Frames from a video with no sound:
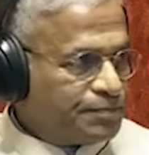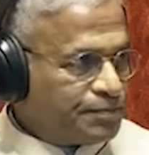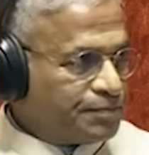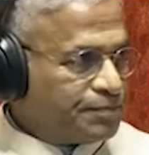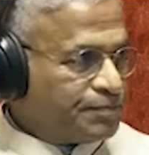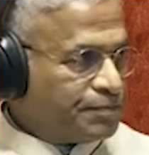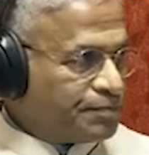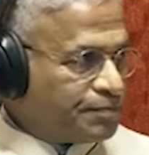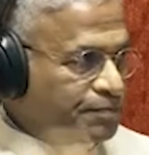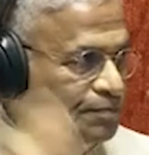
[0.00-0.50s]

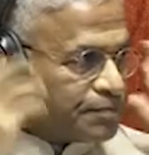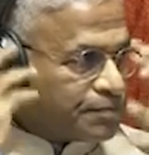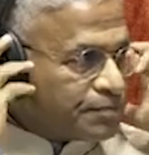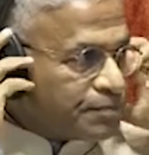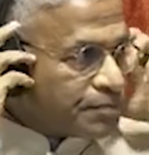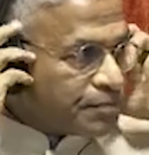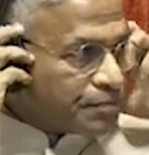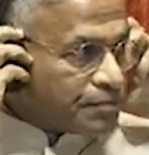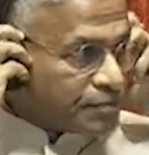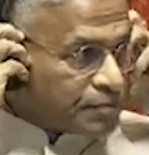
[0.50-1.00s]
Thank you, sir.
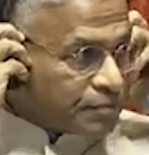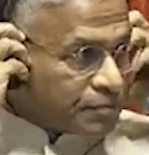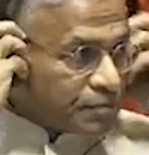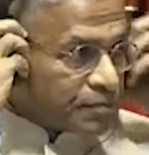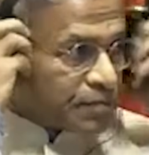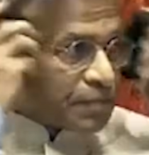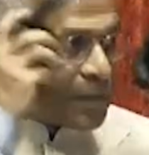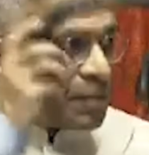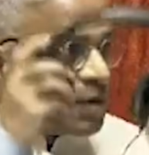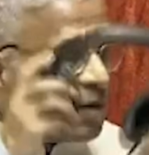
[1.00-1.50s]

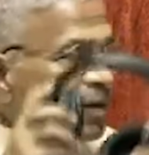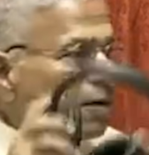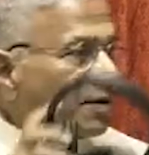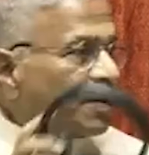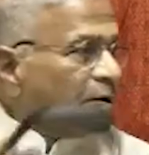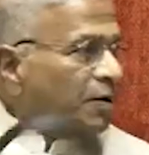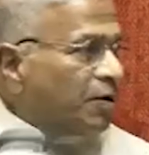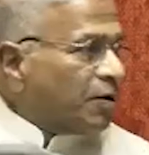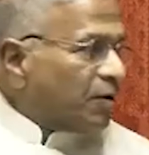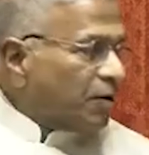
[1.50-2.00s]
Honorable
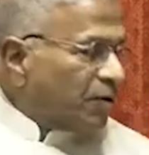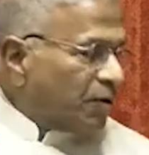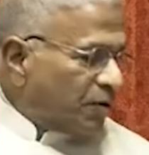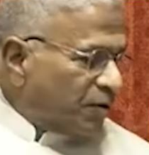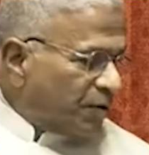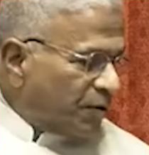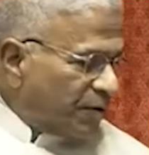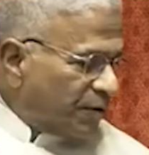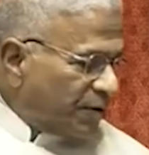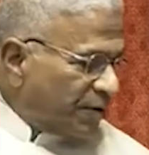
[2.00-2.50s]
Chairman, sir,
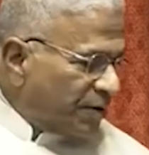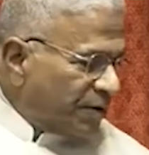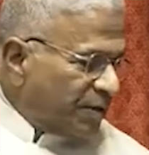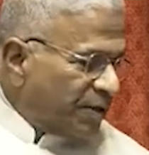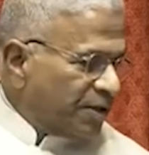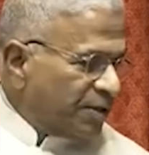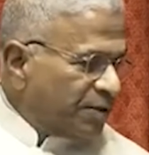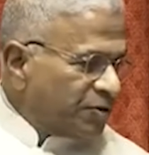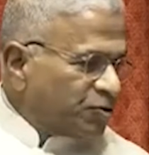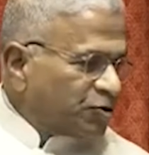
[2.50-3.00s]

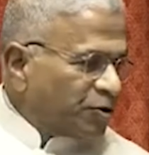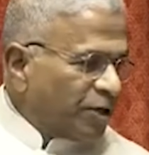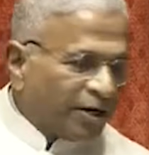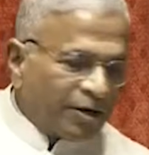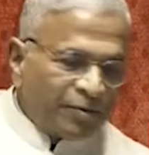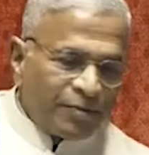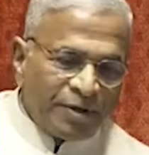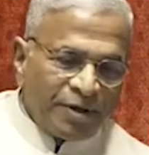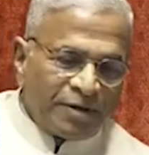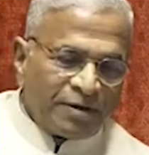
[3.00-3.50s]
on
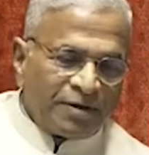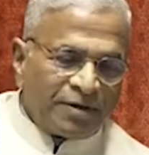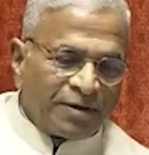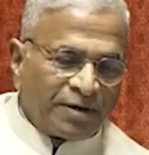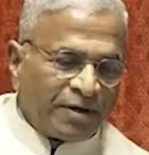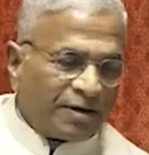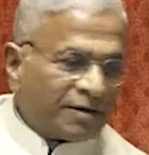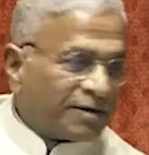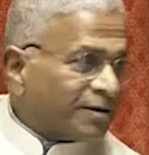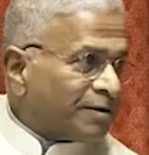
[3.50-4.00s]
behalf
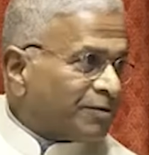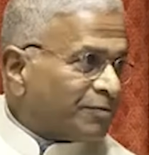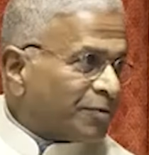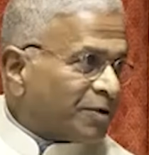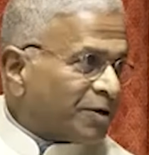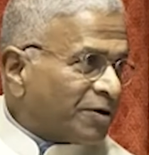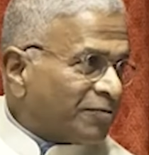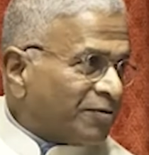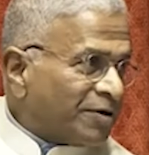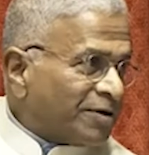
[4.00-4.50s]

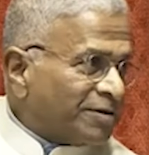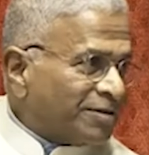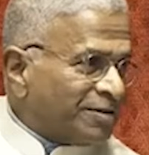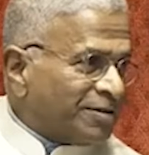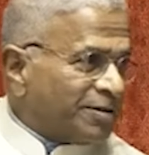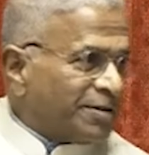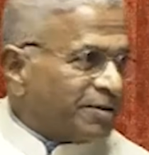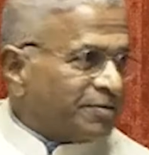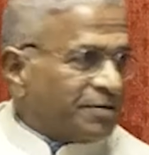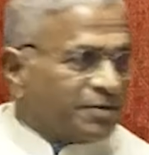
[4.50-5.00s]
of the
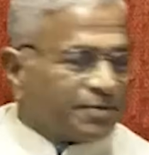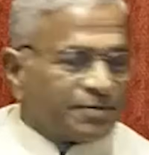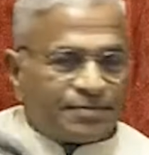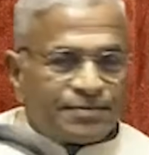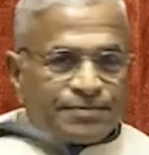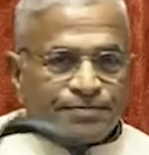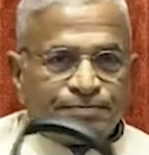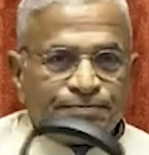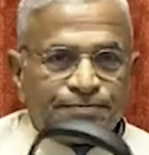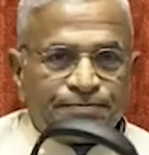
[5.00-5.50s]
people of
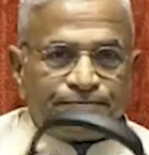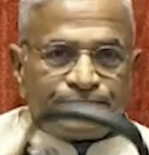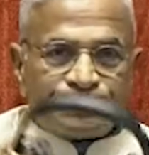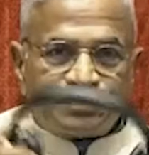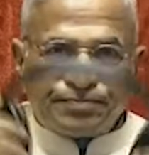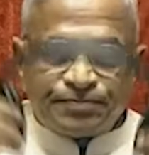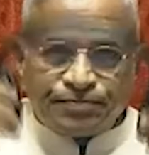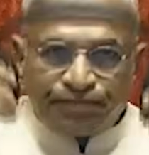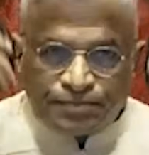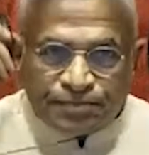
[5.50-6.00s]
Andhra Pradesh
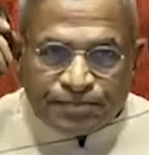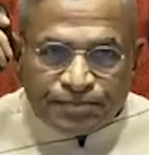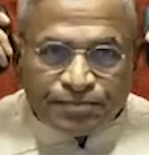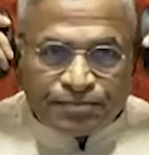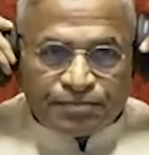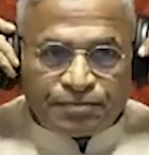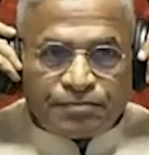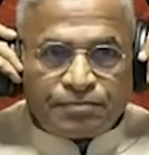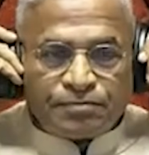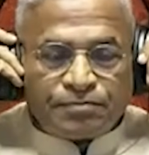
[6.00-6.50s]

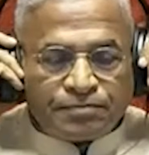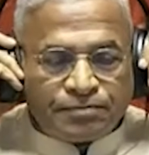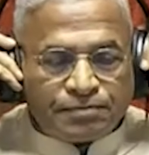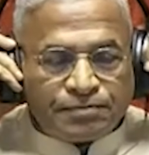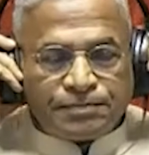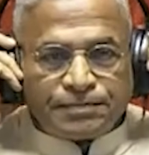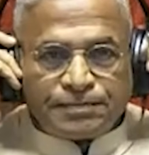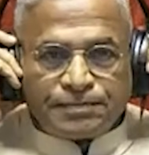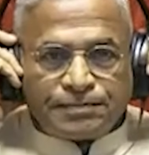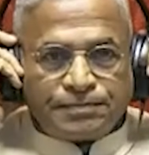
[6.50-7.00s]
and the
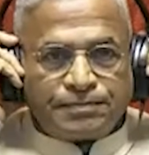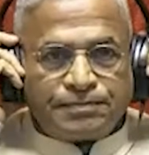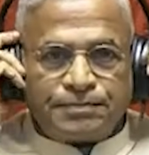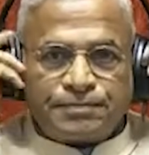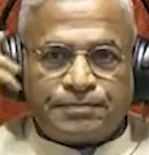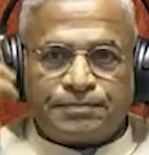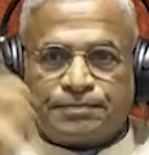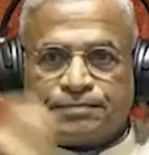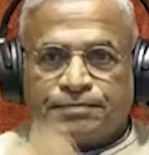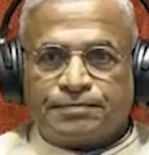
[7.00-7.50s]
YSRCP
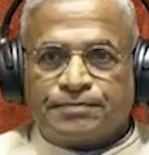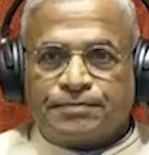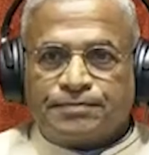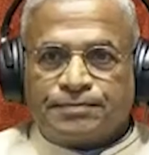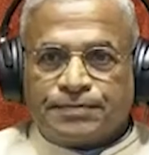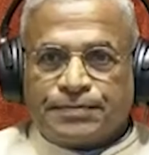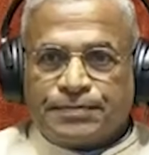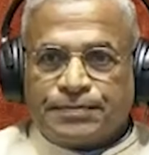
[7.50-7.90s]
President,